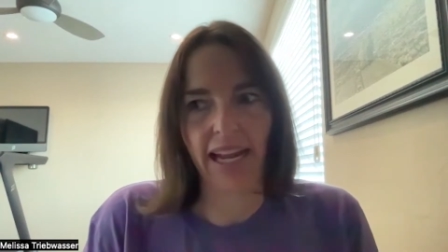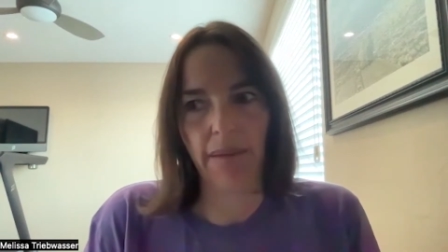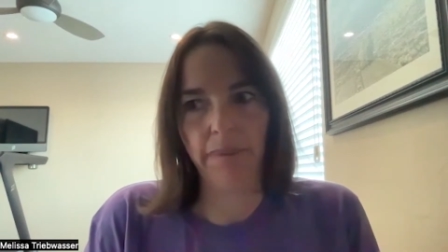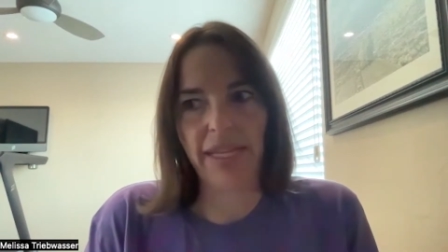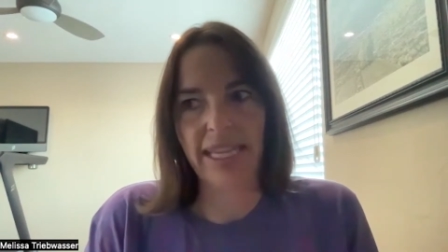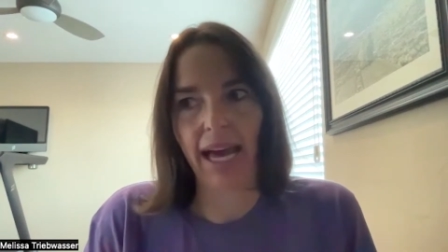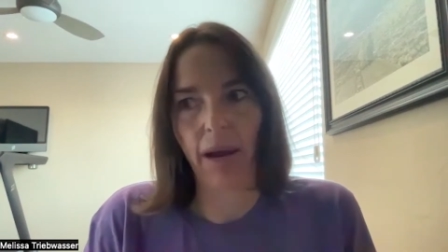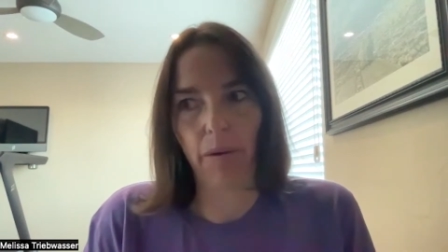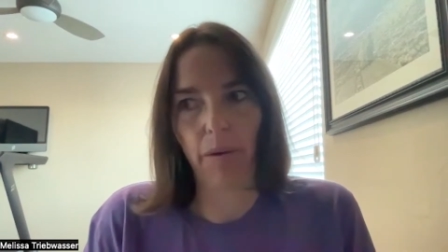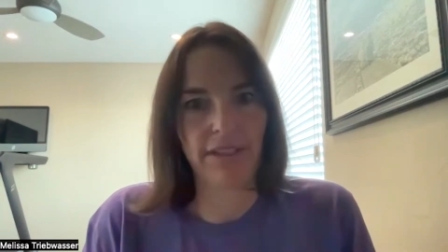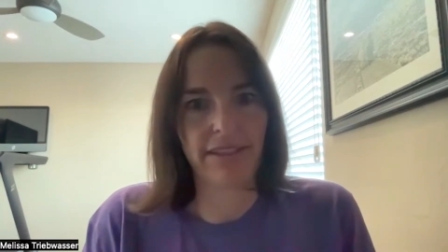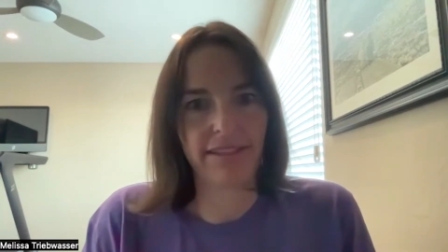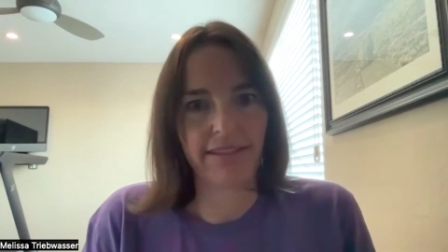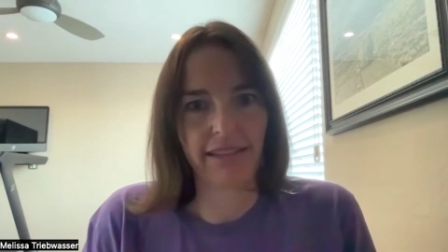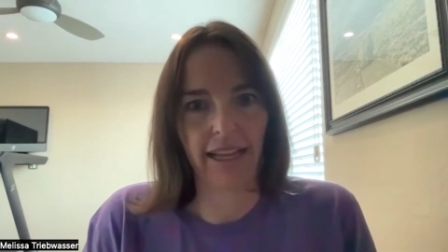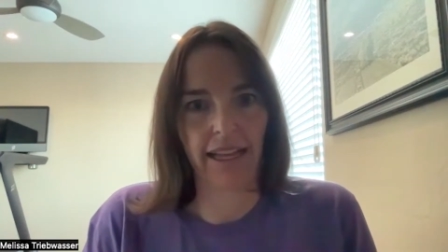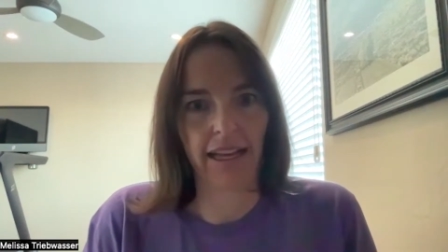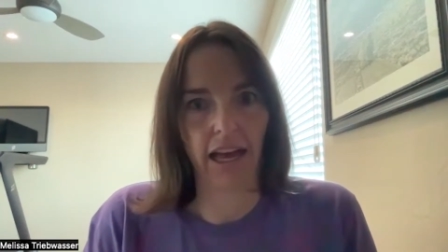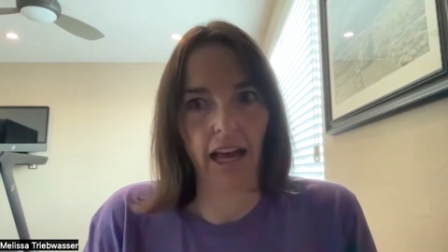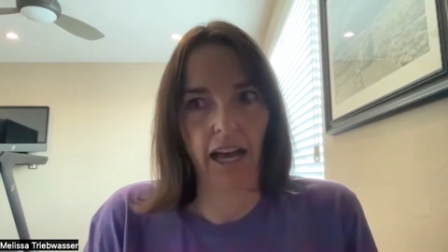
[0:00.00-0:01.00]
I mean, that was
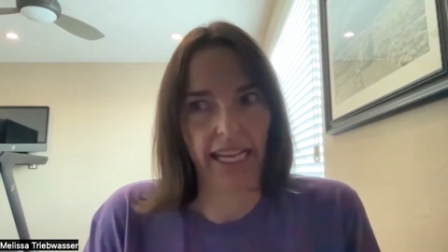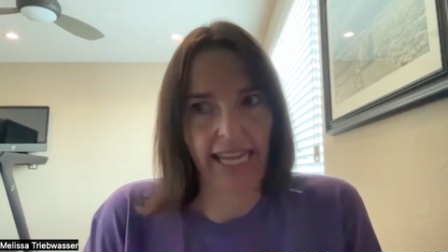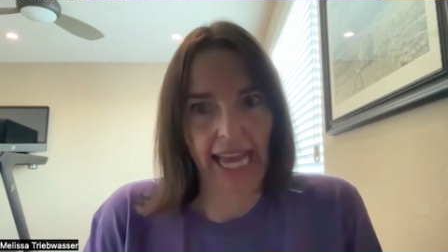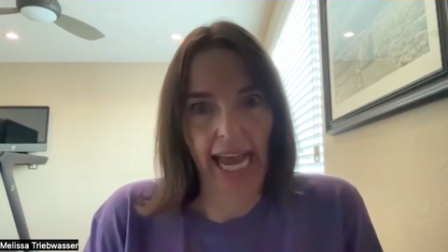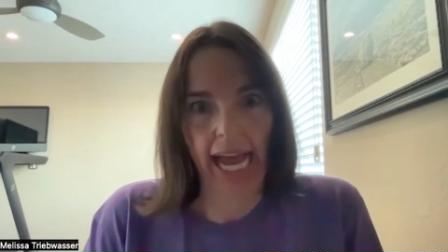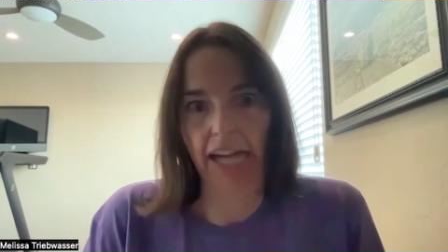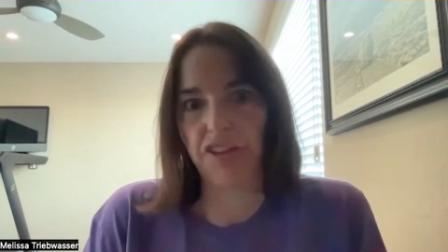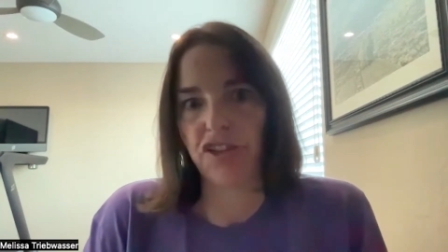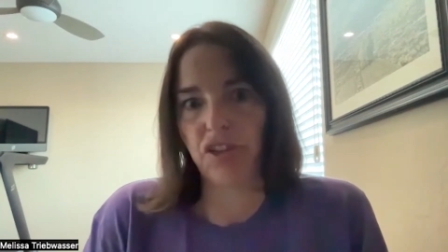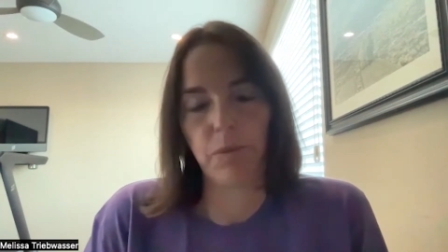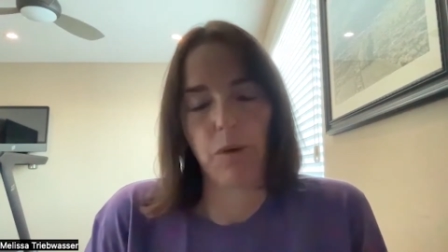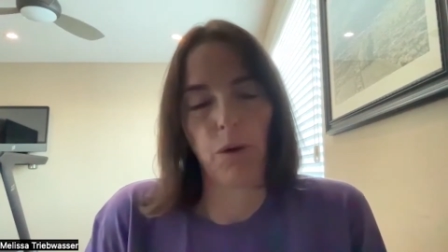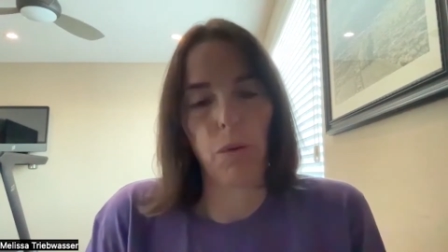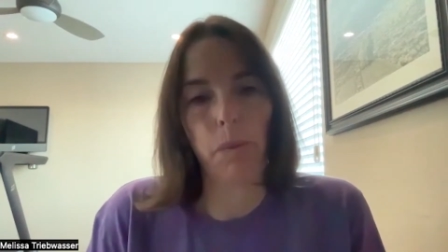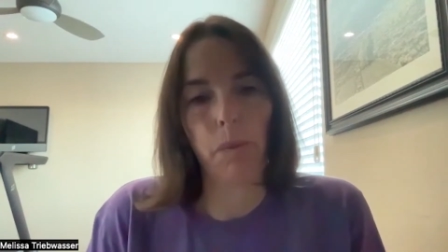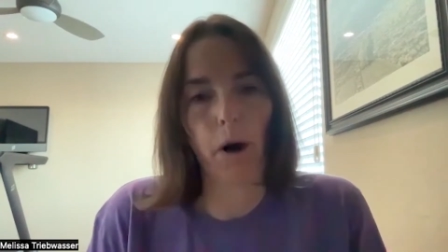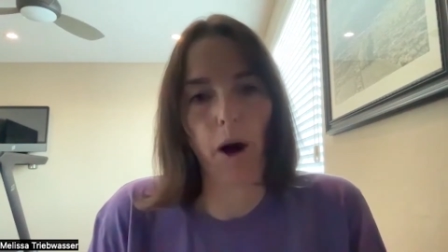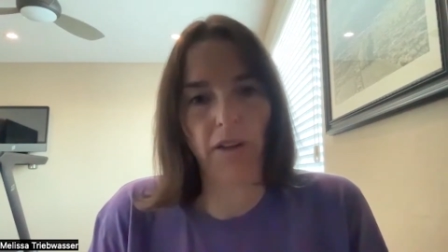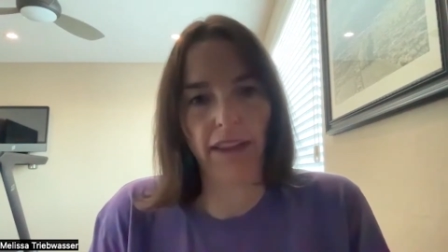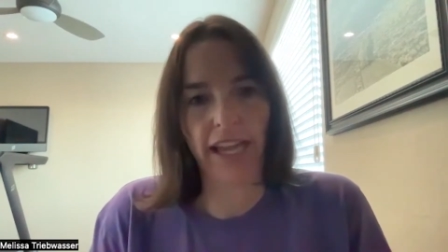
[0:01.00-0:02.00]
a catchable
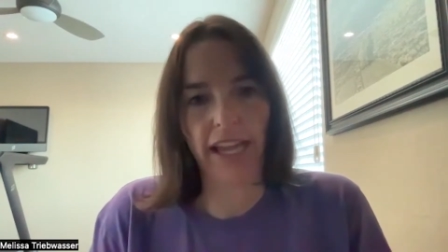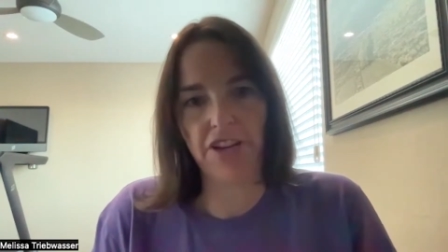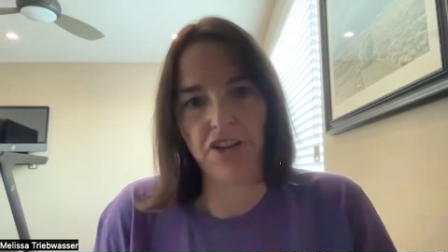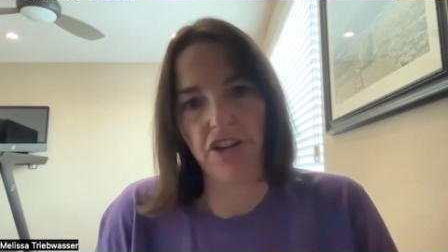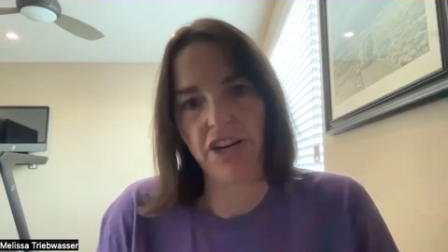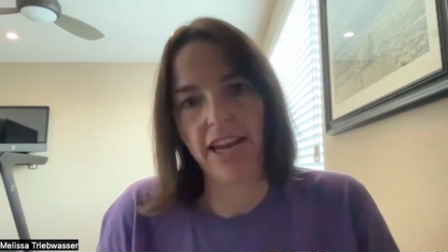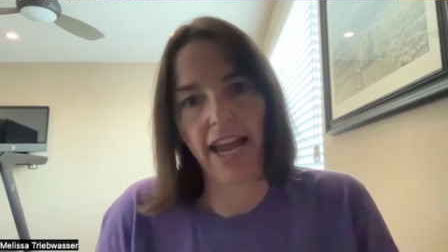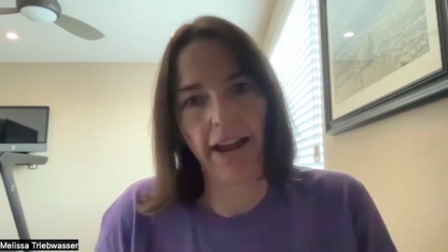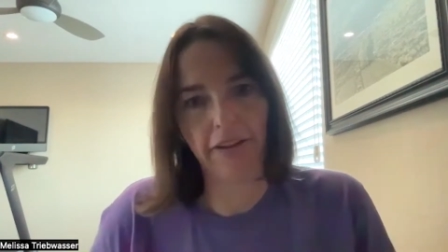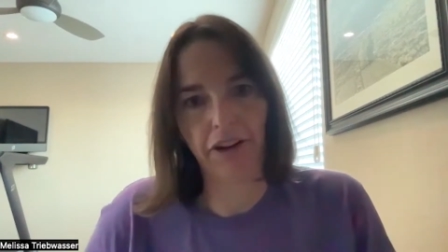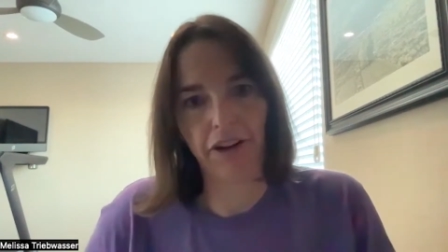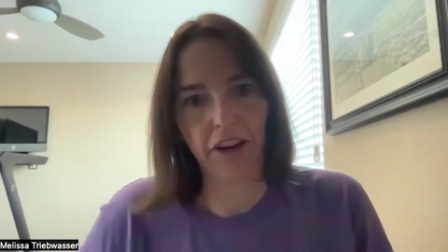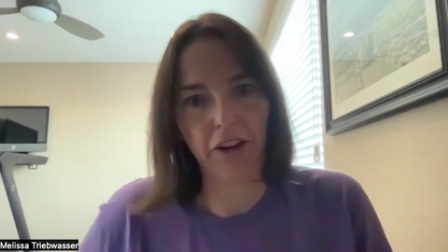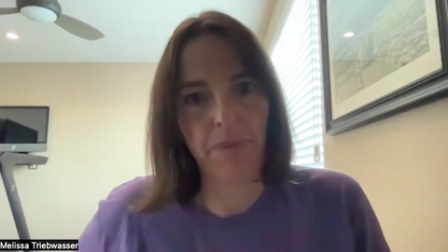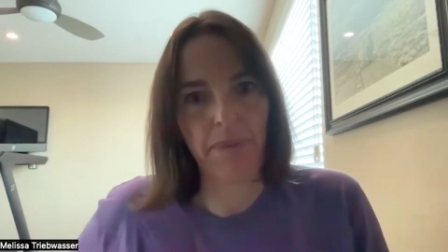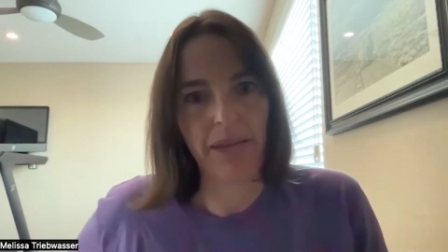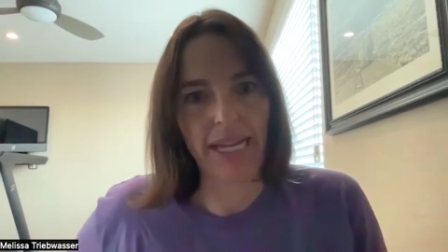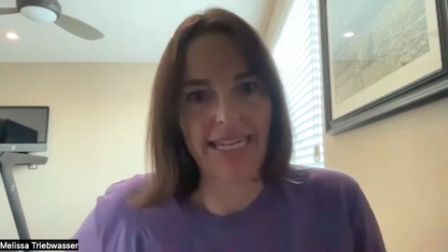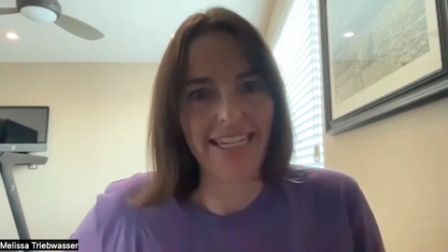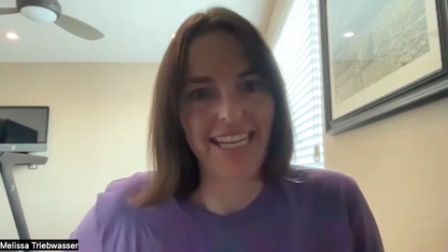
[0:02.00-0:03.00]
ball that should never
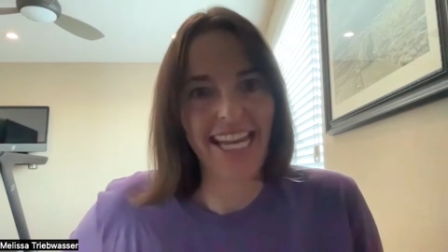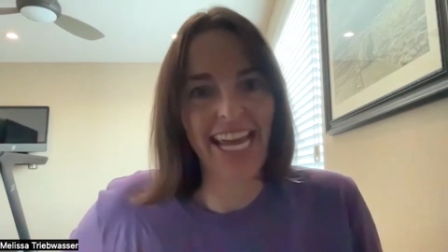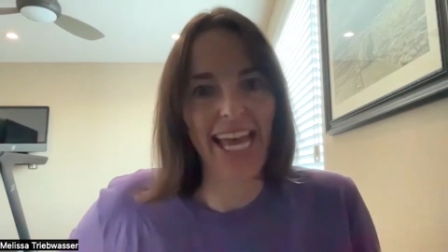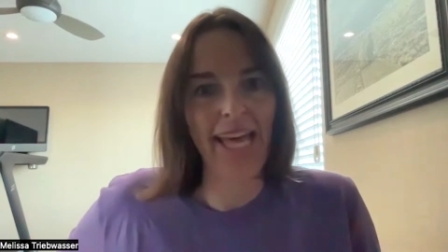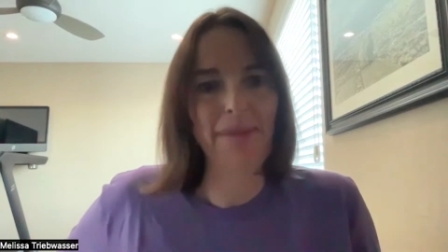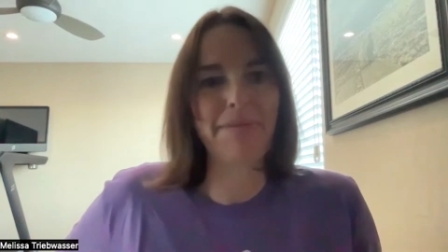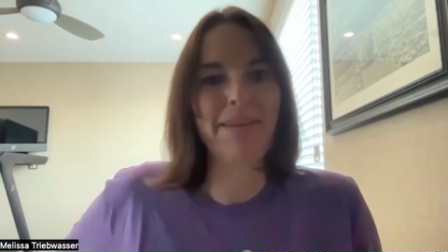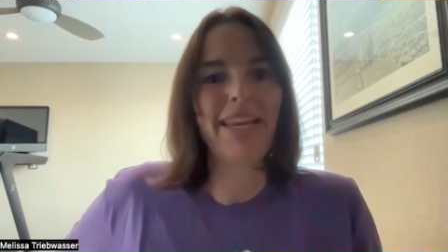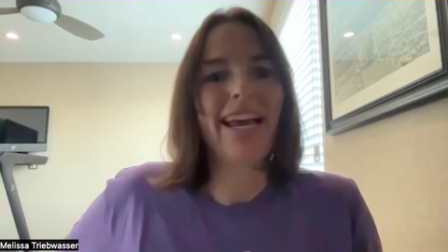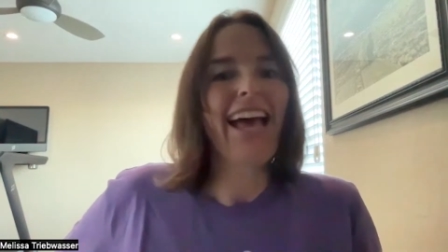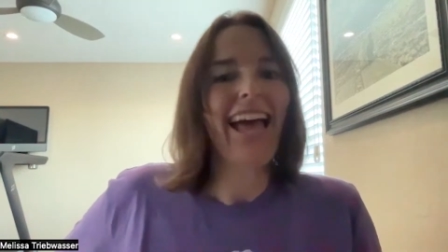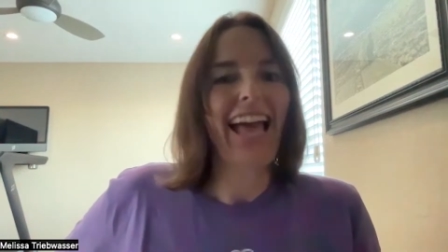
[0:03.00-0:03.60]
have been tipped.